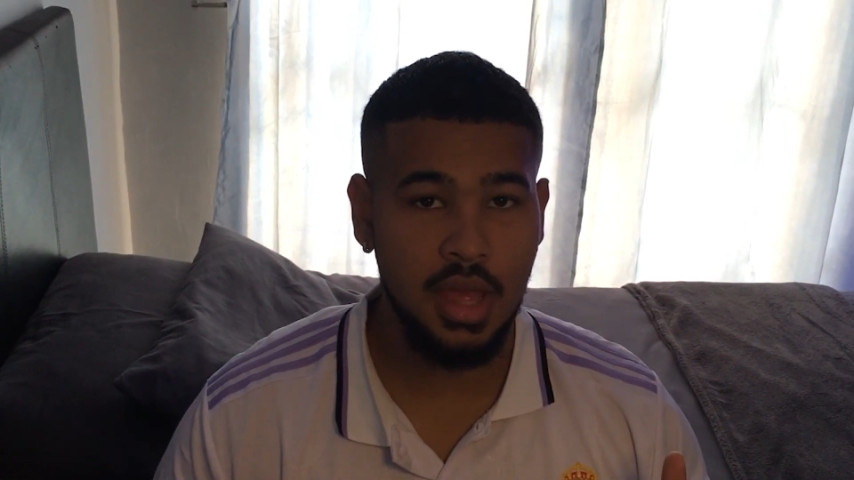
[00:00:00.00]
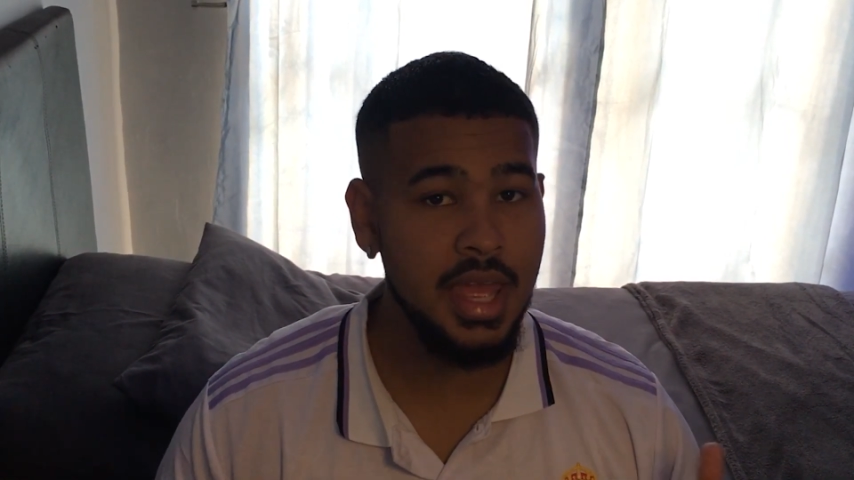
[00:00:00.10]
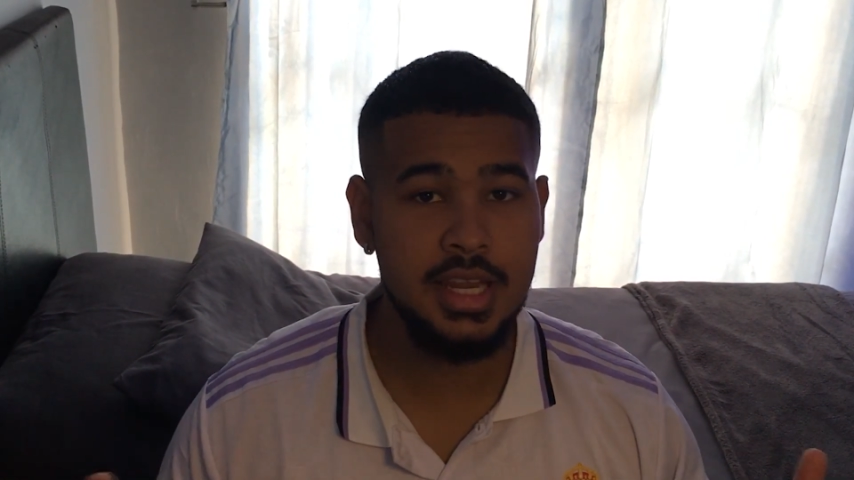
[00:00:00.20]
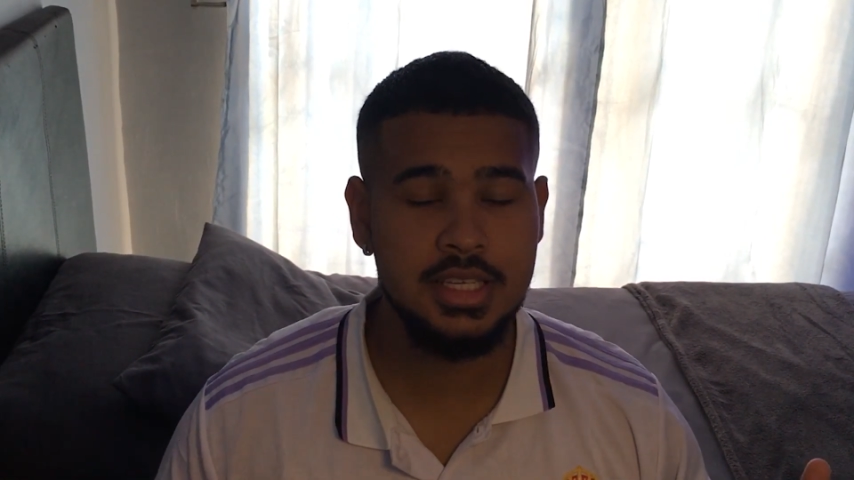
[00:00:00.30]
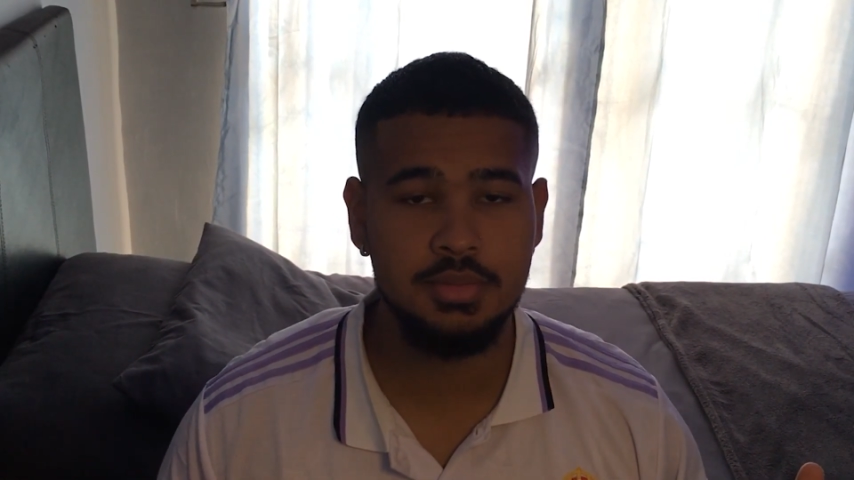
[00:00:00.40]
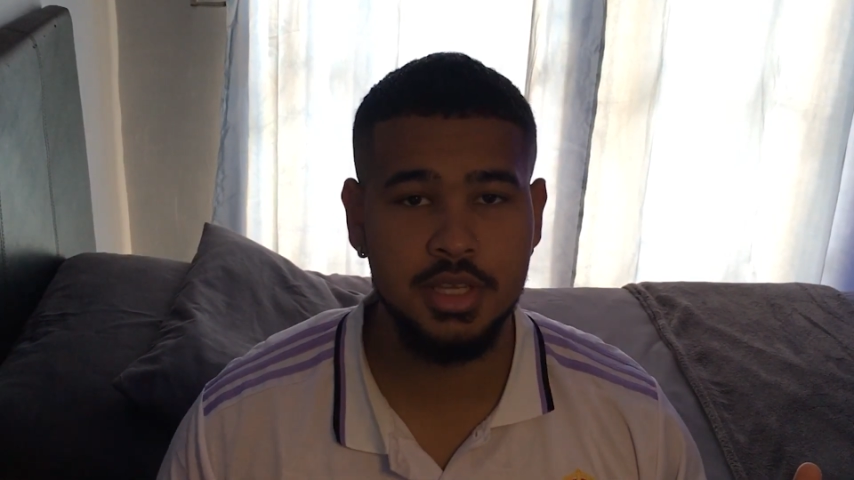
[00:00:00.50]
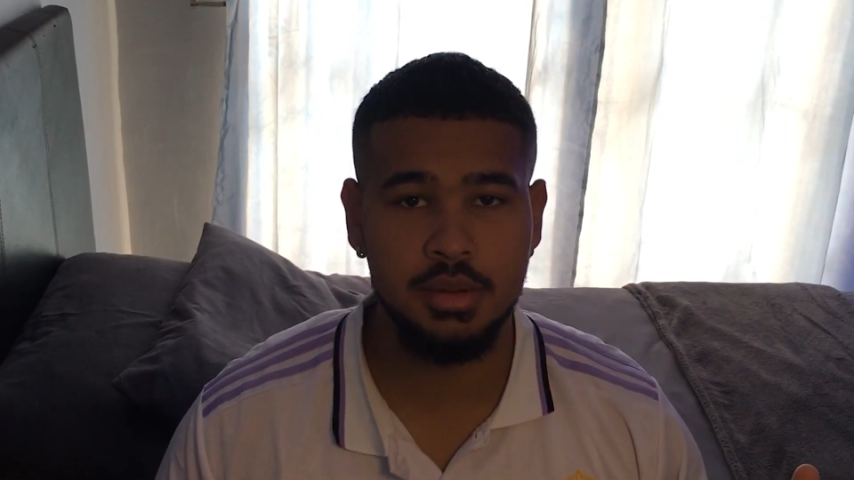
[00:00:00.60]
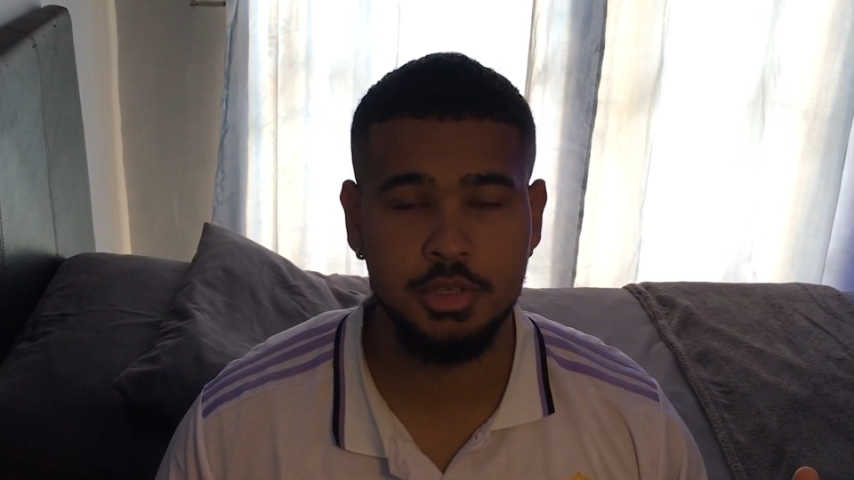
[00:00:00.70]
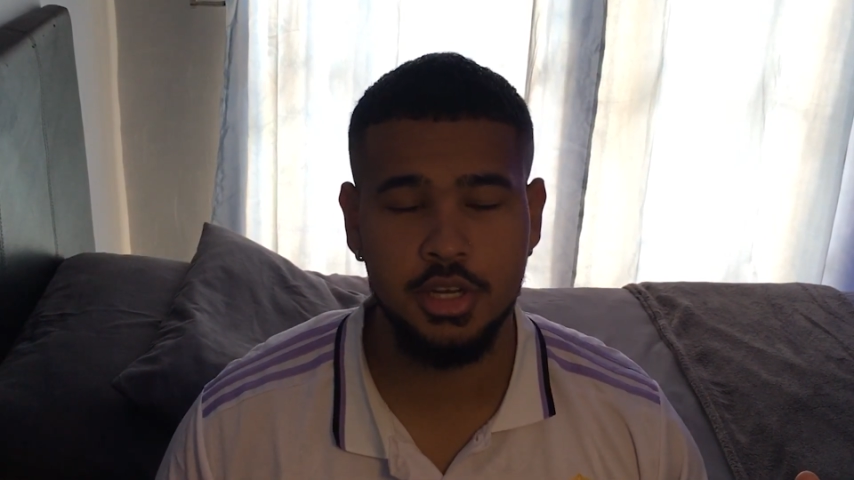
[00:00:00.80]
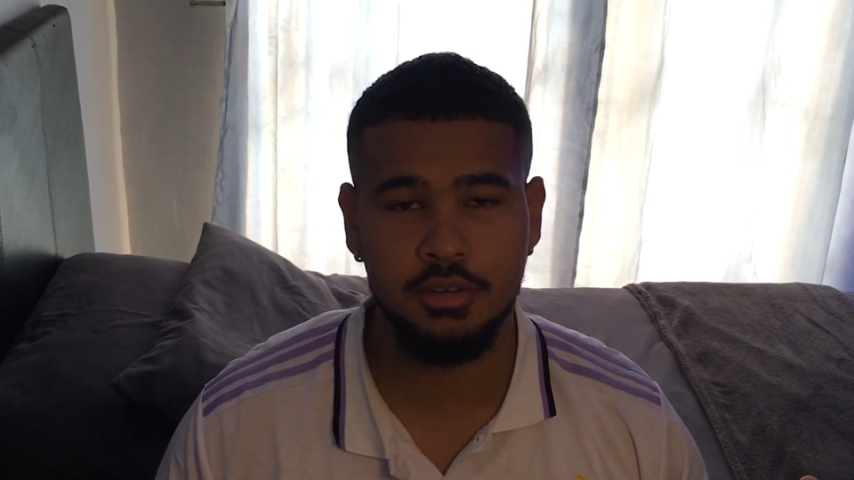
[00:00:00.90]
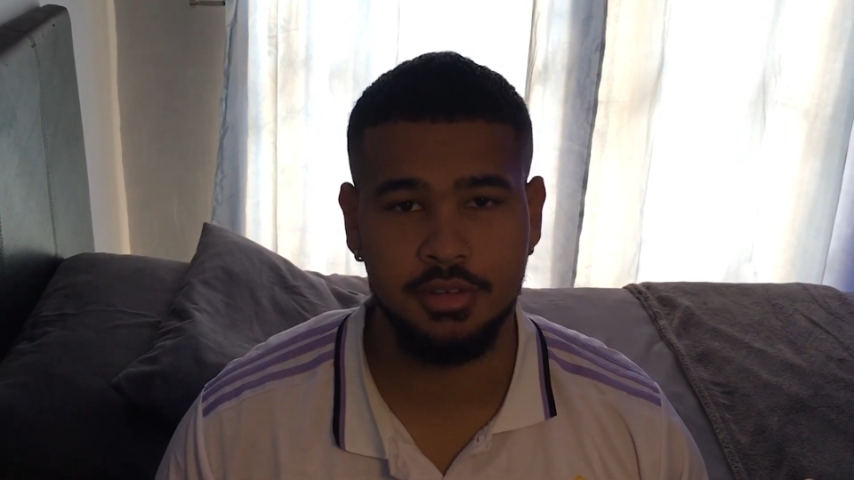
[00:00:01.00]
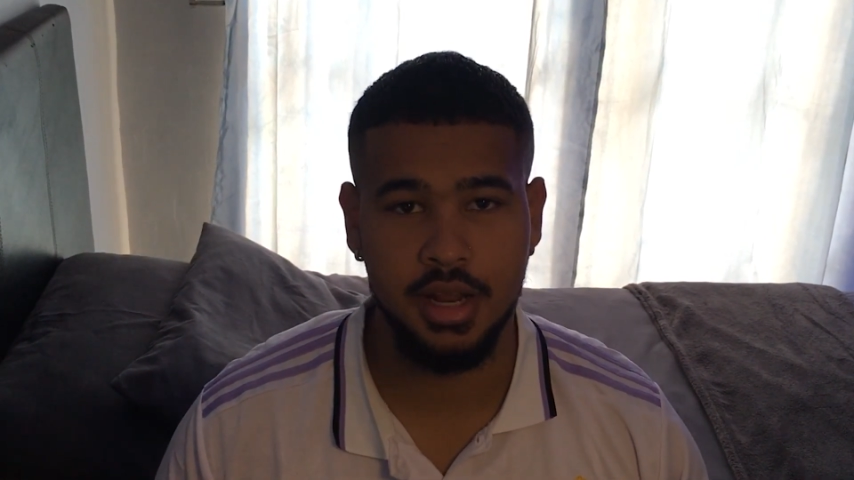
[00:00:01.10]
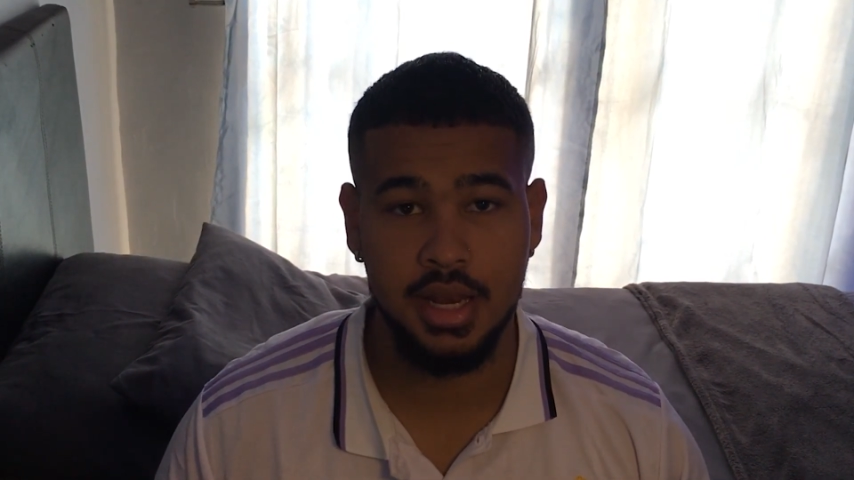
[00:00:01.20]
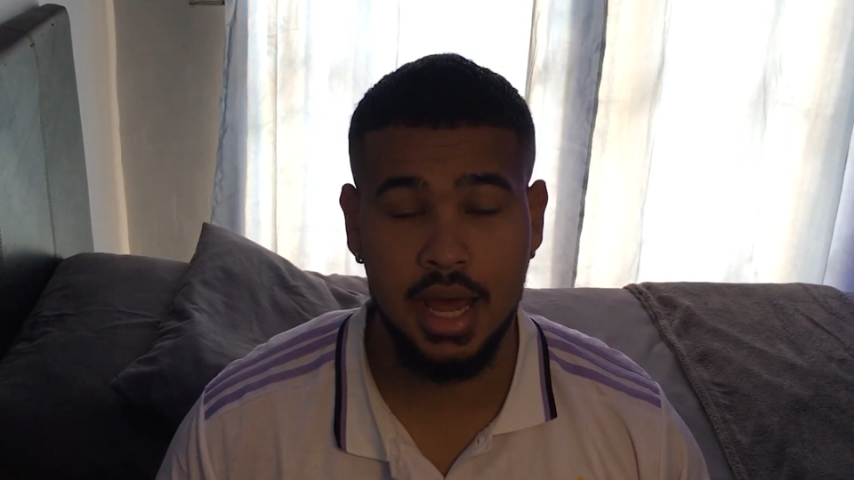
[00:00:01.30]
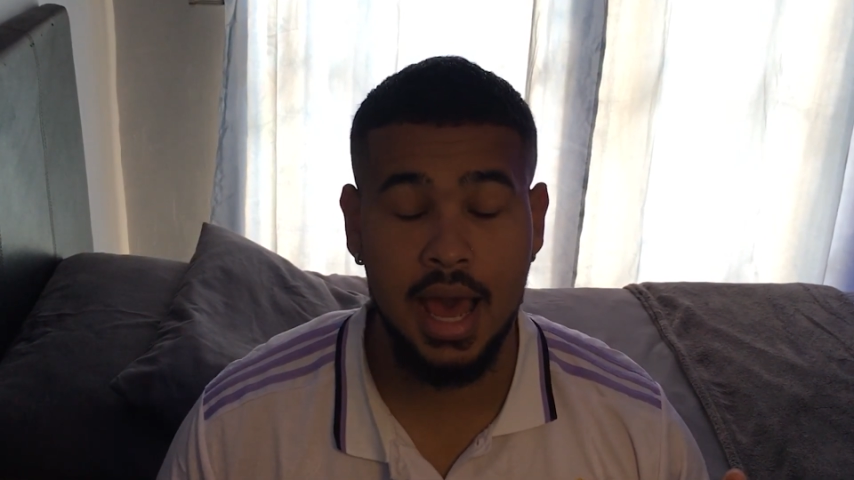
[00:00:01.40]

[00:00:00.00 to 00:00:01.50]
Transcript: any subscription of rain